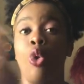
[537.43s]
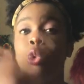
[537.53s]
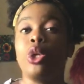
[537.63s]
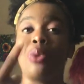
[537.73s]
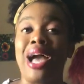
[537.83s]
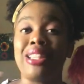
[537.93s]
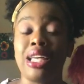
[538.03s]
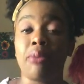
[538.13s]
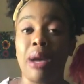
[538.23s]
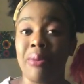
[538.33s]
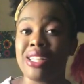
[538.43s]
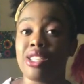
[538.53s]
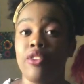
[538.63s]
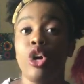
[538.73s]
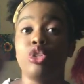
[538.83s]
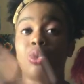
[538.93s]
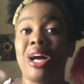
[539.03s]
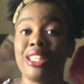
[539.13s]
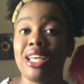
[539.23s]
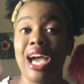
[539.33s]
What do I think about myself? Do
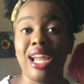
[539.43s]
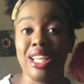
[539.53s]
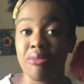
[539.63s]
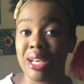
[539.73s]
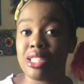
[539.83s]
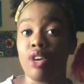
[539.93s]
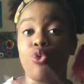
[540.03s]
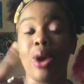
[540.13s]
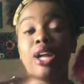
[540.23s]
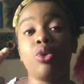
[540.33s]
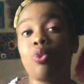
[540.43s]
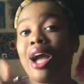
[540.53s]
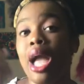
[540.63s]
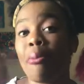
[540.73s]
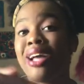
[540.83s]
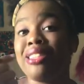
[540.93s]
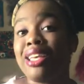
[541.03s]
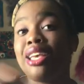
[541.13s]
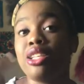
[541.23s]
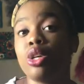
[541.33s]
I think highly of myself? Why am I
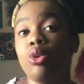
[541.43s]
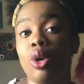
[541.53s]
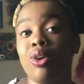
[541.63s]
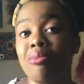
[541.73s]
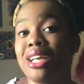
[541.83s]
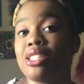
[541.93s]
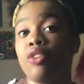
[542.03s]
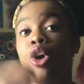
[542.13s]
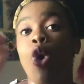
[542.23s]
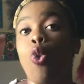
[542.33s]
thinking so low of myself?